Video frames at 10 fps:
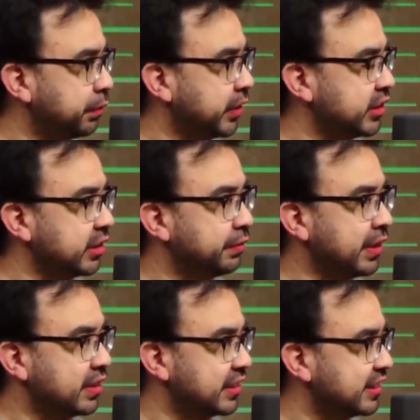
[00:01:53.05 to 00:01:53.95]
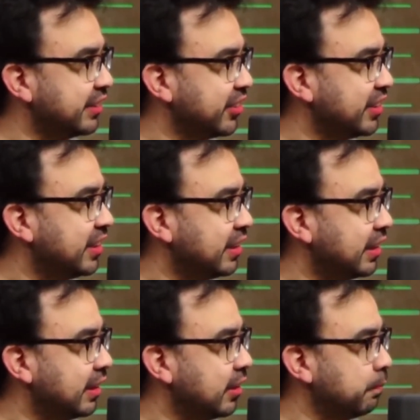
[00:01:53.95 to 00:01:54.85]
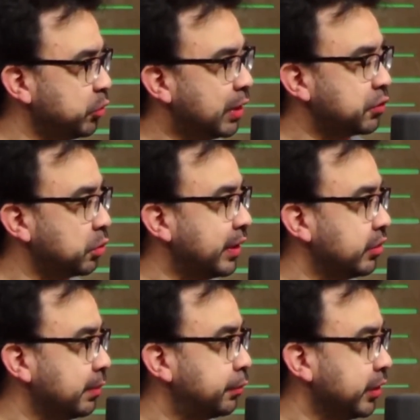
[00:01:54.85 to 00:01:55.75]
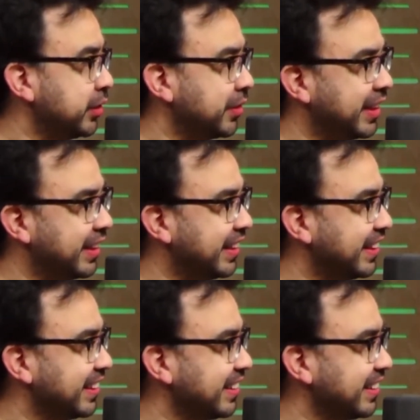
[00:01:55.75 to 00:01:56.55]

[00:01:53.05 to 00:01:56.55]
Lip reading: footage into Final Cut 7, you have to render it before you can do anything in it.